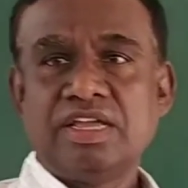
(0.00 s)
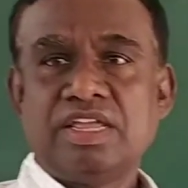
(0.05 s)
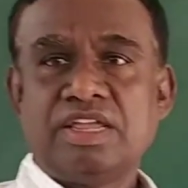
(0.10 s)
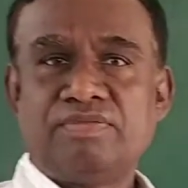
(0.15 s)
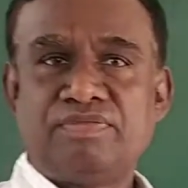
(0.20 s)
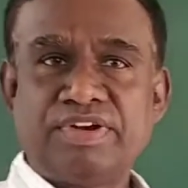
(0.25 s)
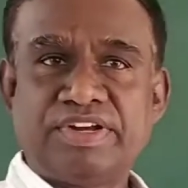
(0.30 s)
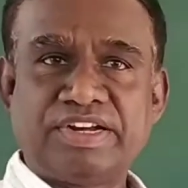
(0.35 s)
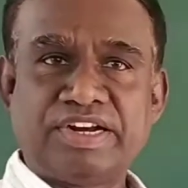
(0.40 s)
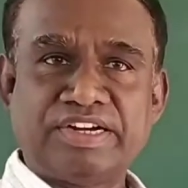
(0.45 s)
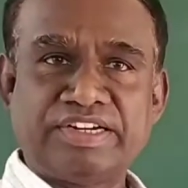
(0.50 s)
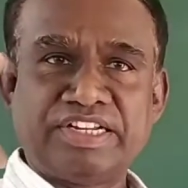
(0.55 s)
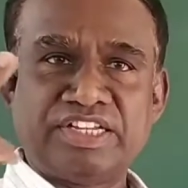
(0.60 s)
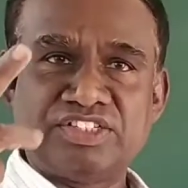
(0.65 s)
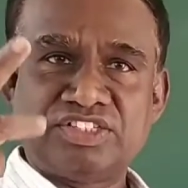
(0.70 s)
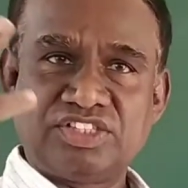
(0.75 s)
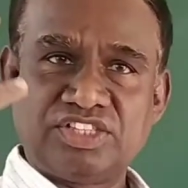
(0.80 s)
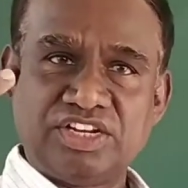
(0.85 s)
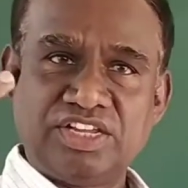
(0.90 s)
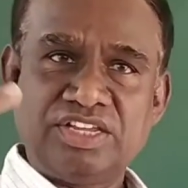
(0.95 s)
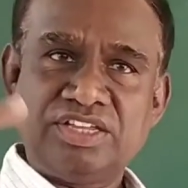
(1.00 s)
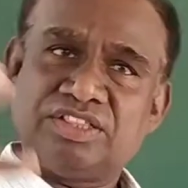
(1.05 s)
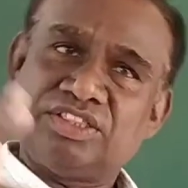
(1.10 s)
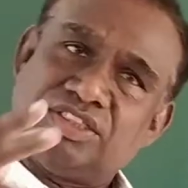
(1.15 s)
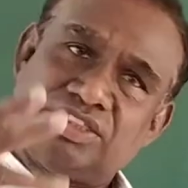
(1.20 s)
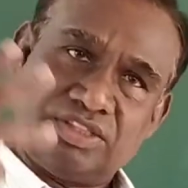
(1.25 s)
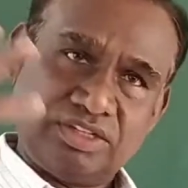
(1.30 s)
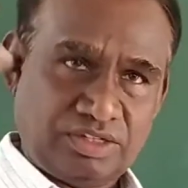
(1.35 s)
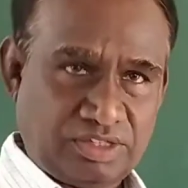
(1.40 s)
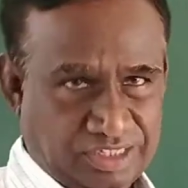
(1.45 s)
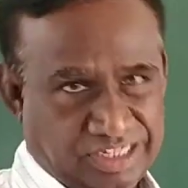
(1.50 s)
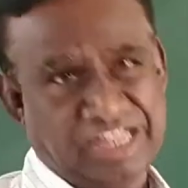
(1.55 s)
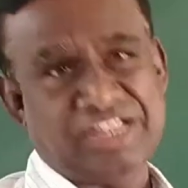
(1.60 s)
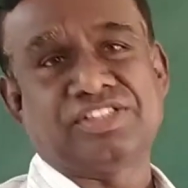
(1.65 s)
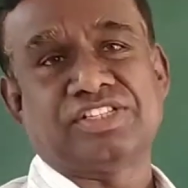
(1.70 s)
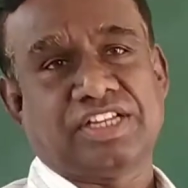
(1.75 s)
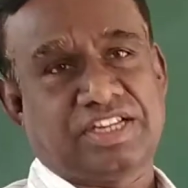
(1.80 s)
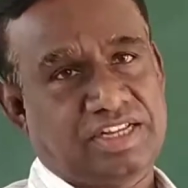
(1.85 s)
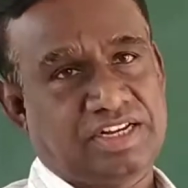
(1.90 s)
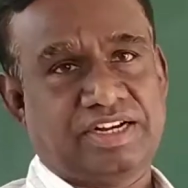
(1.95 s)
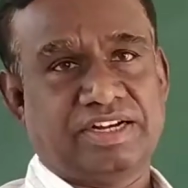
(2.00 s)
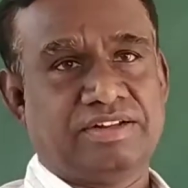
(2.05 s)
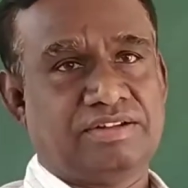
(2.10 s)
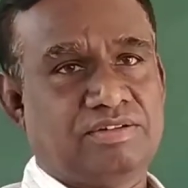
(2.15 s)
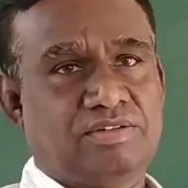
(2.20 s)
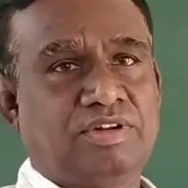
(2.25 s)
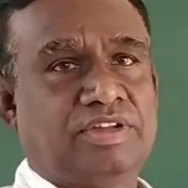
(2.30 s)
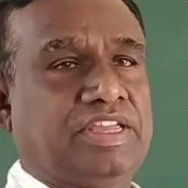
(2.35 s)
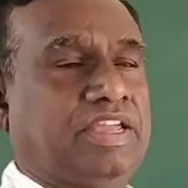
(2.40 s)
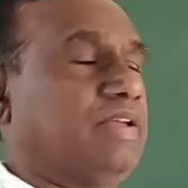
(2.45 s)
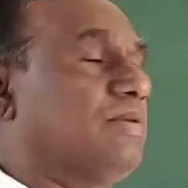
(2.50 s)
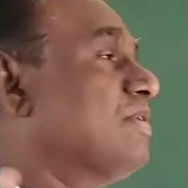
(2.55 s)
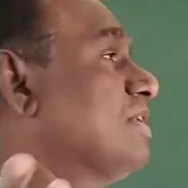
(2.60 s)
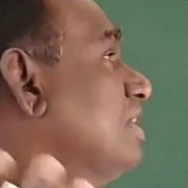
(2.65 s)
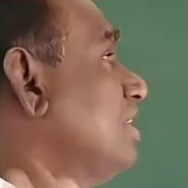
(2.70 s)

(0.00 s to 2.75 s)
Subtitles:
If it contains 3, trisaccharides. Okay.